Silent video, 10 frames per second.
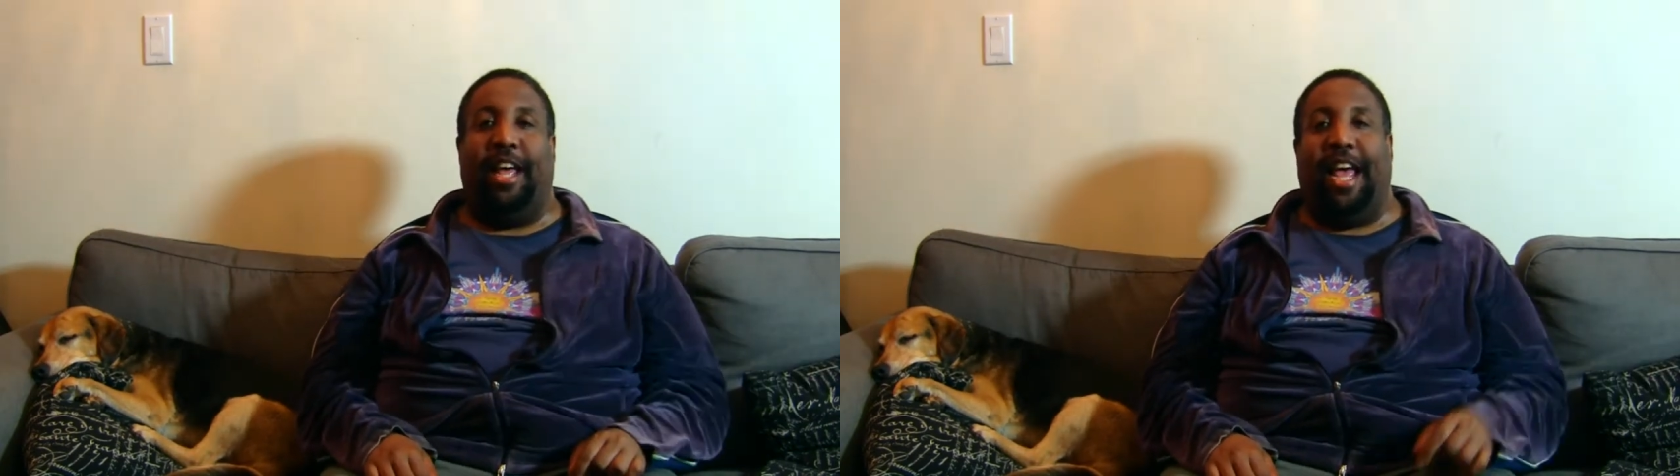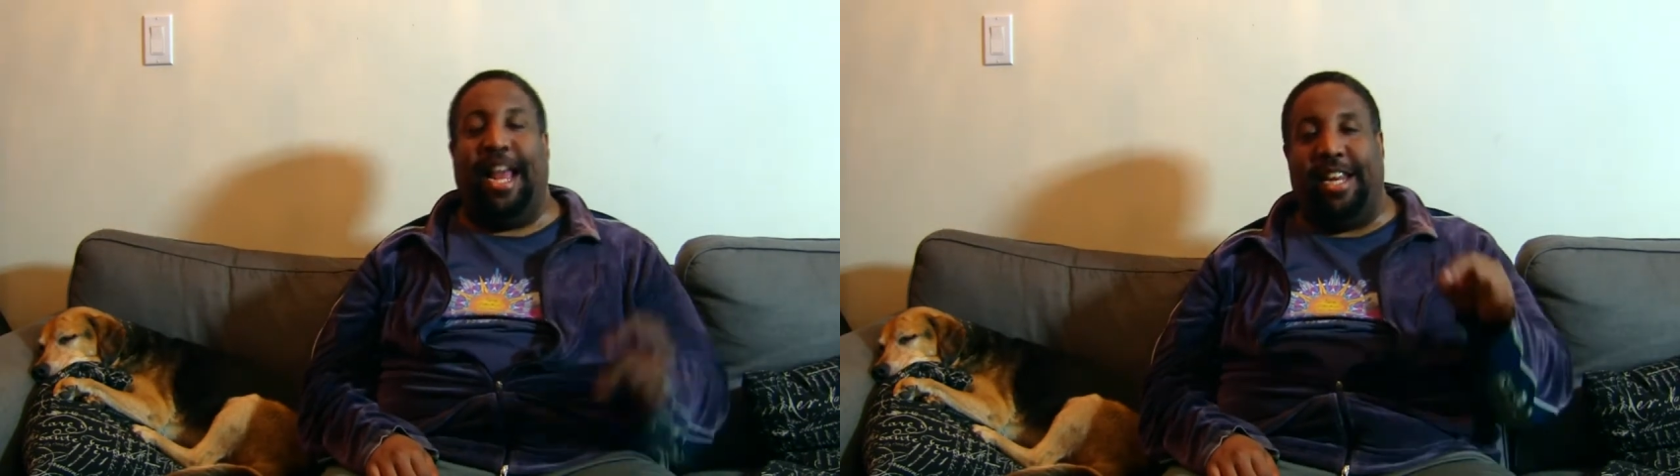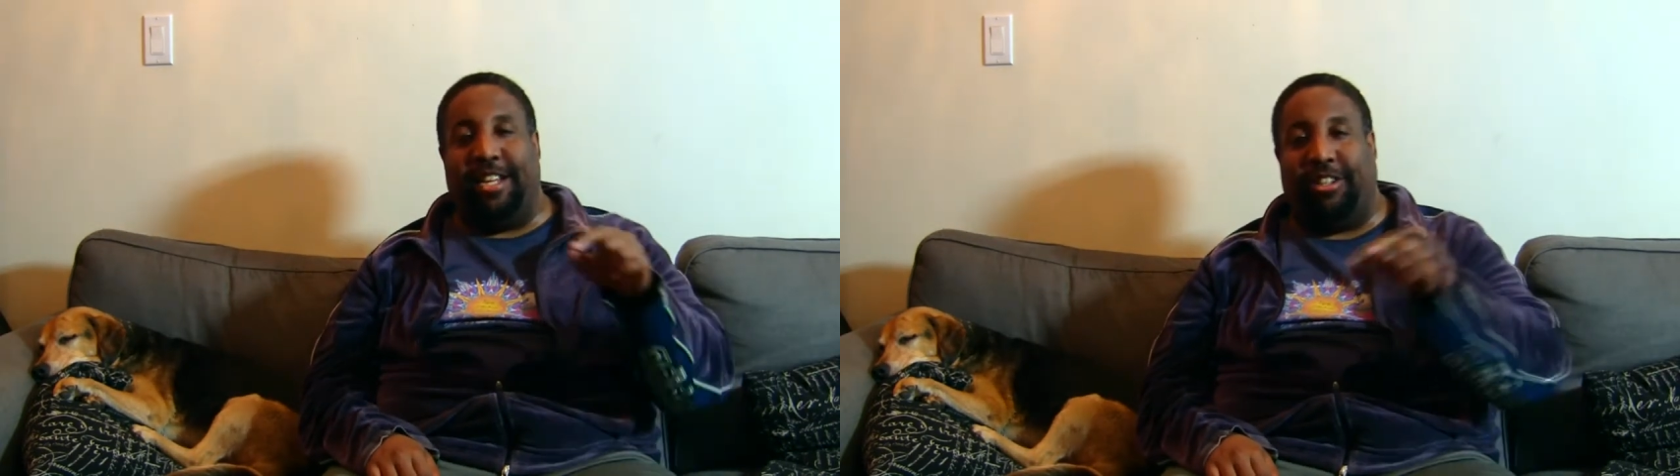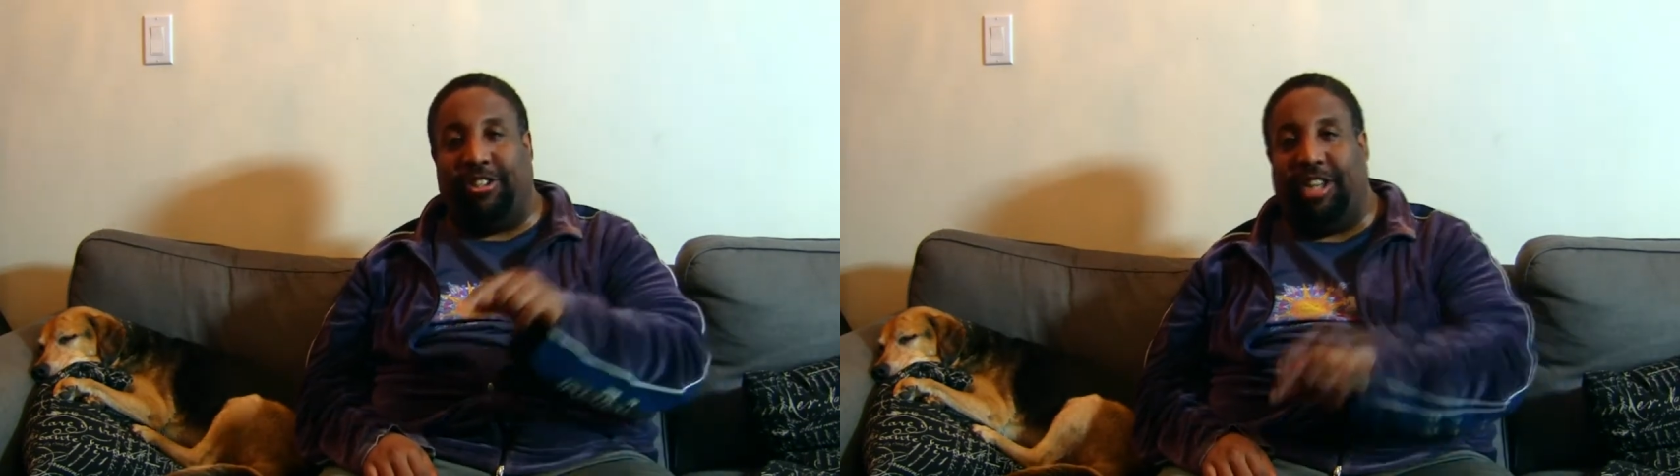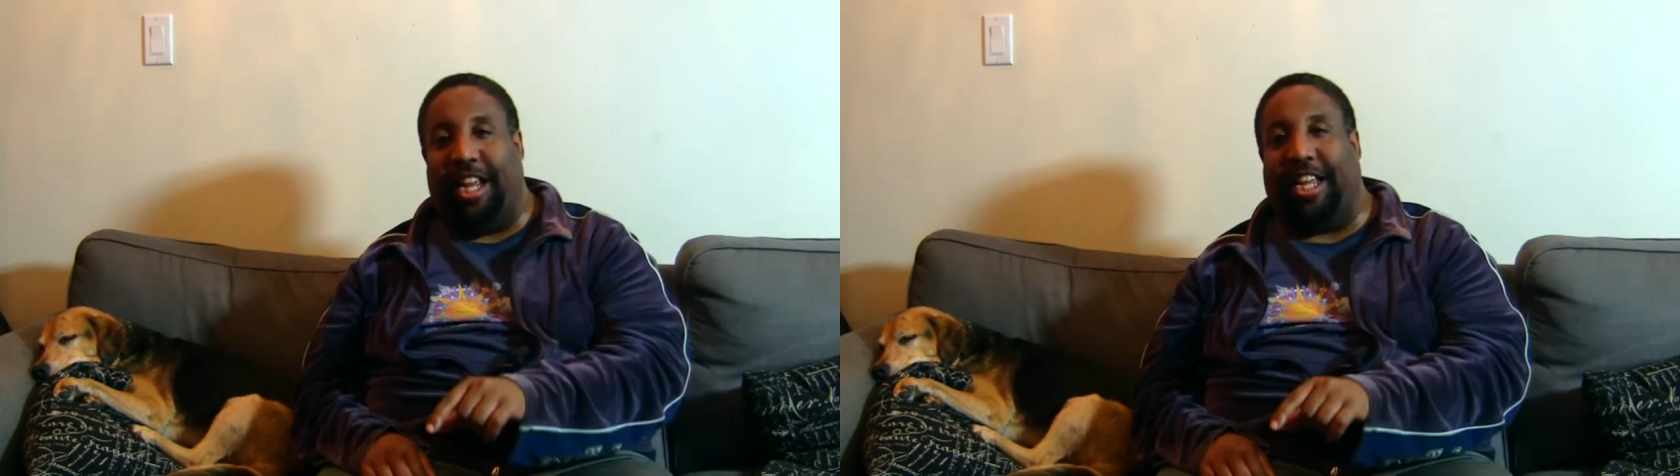And this
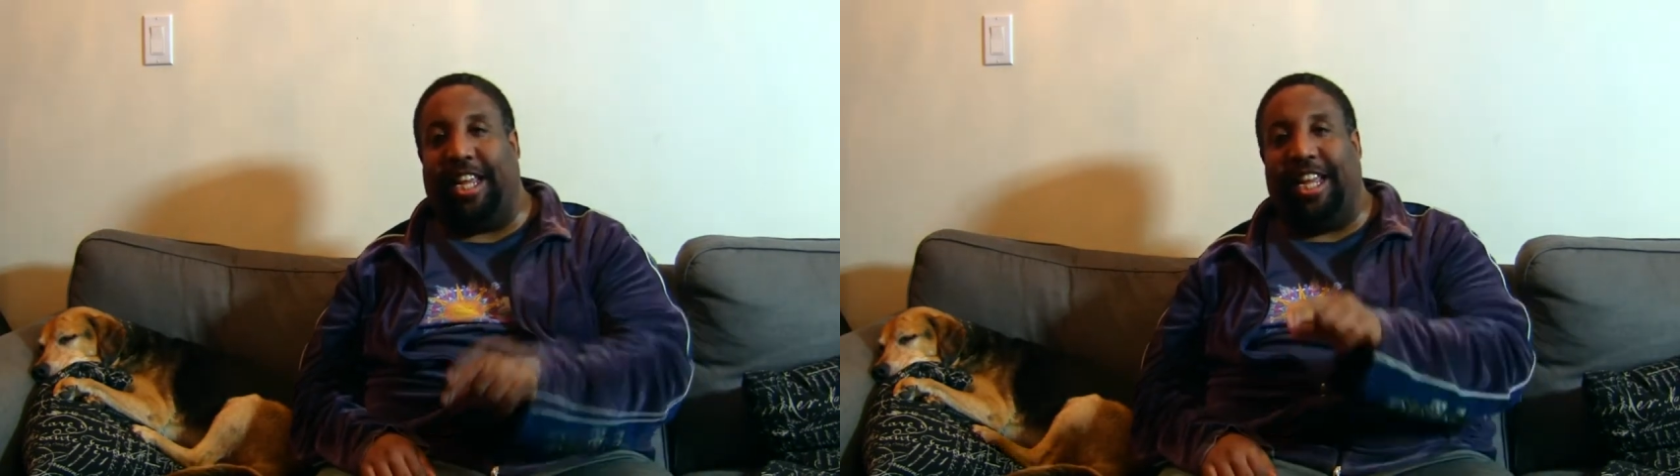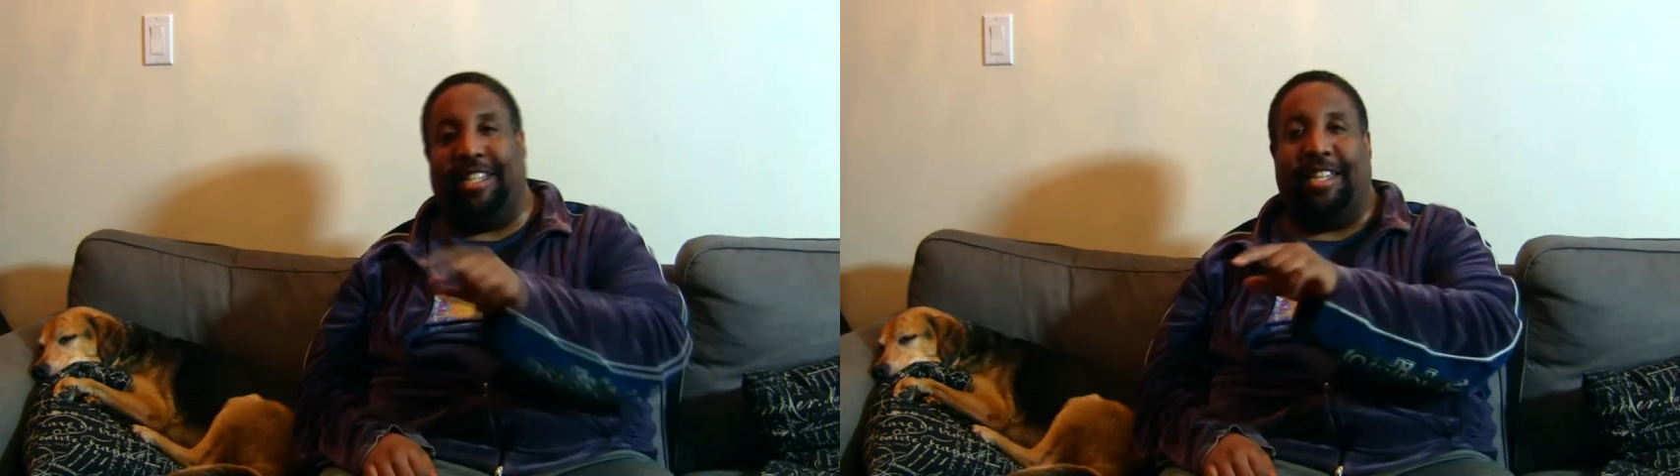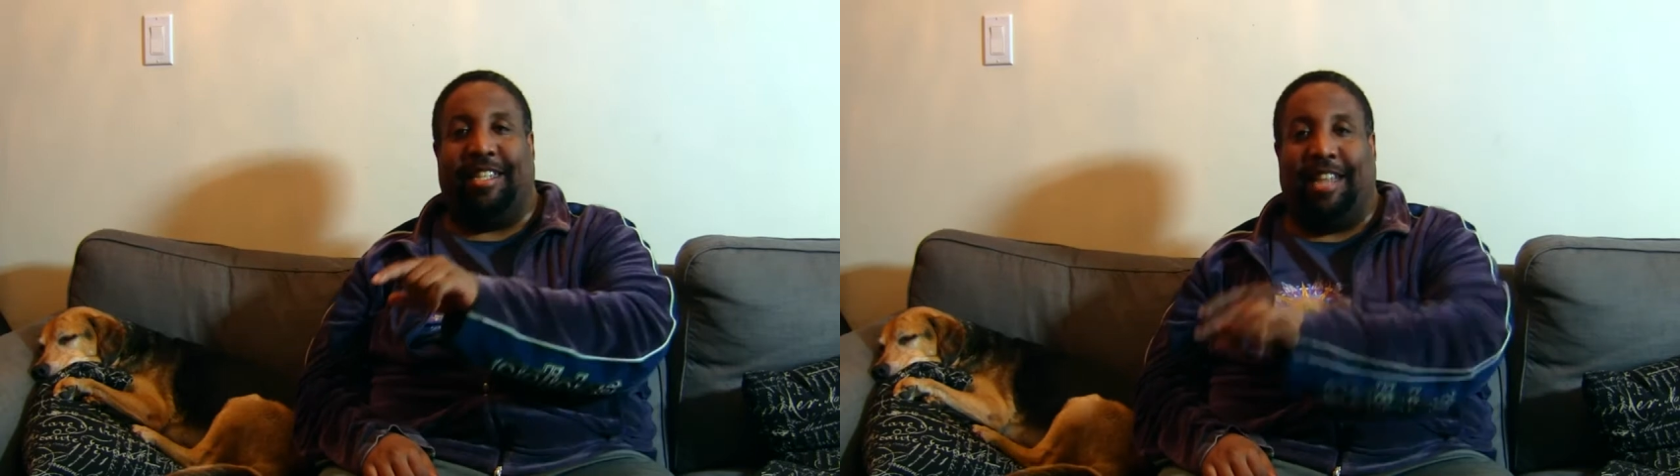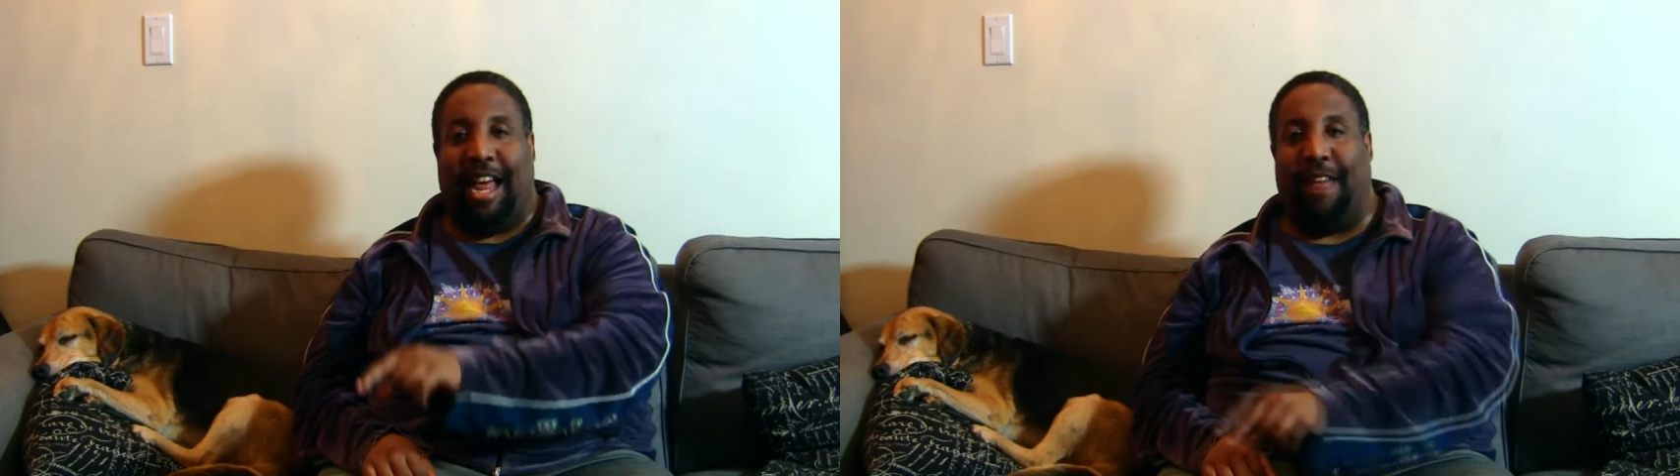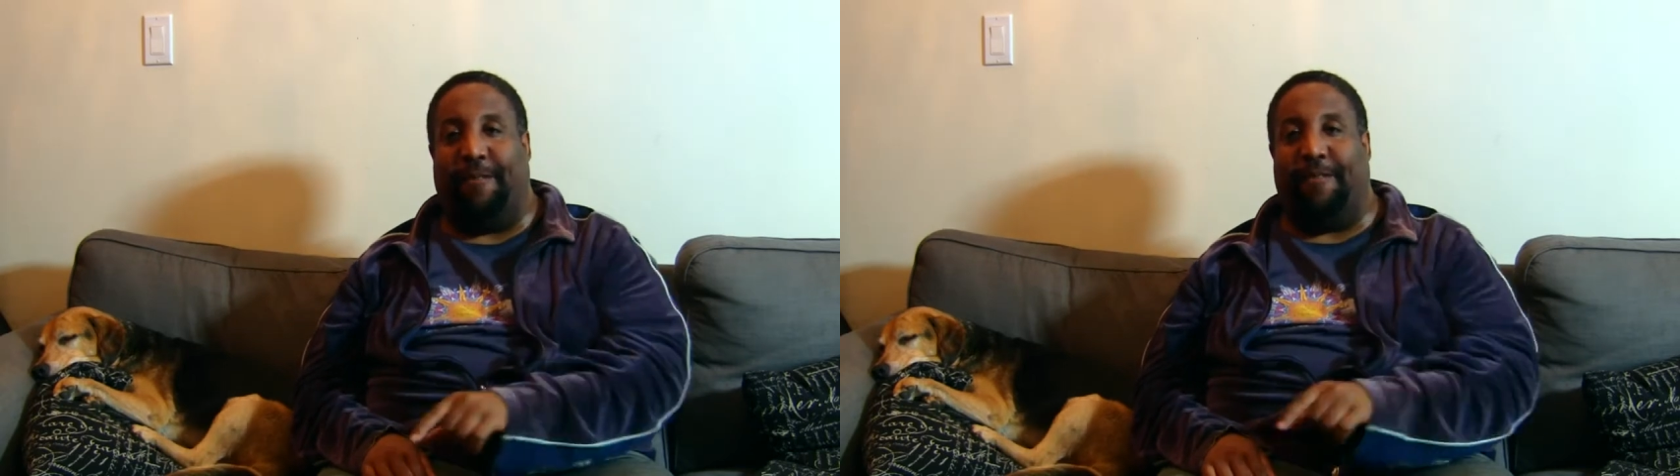chick is his
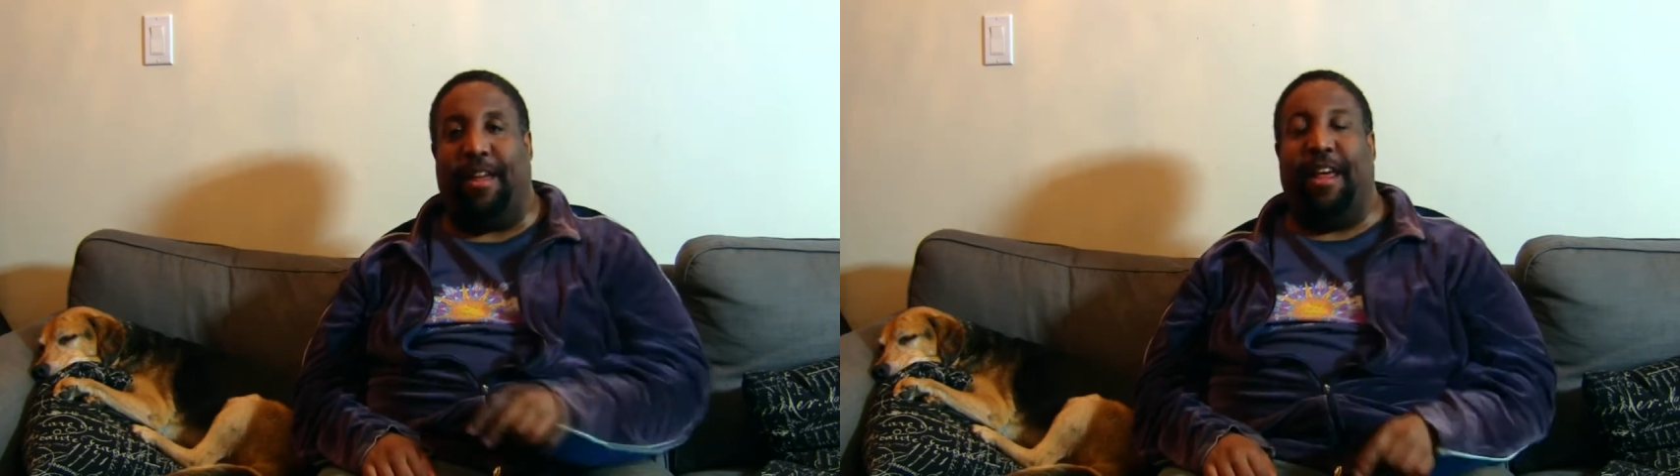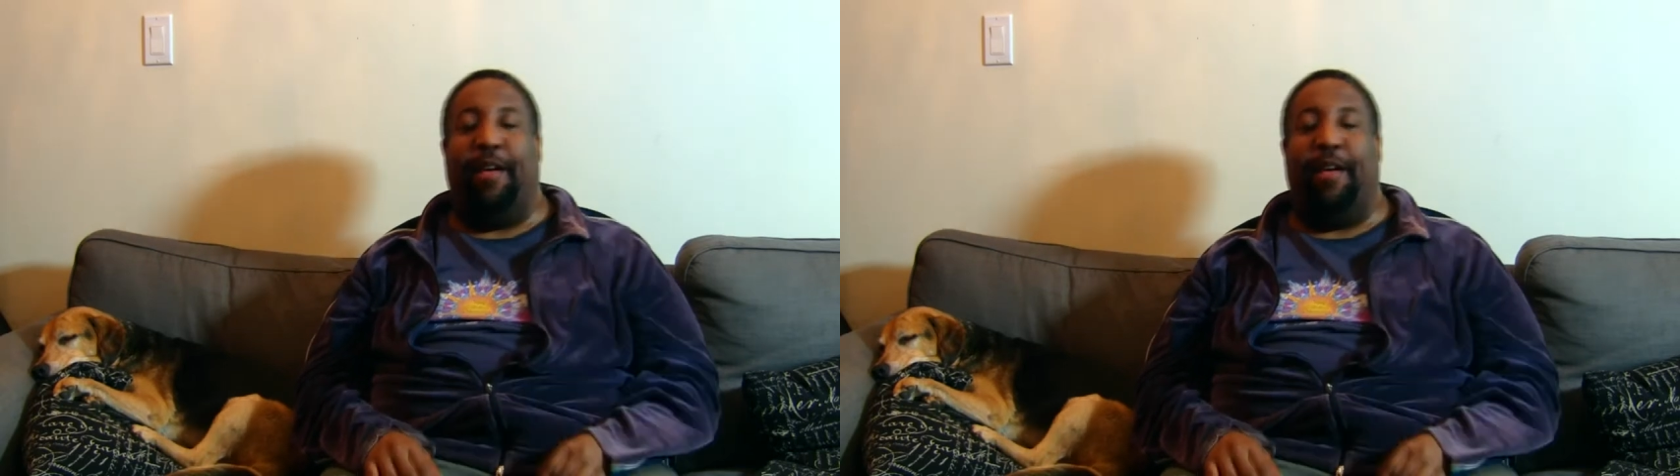life.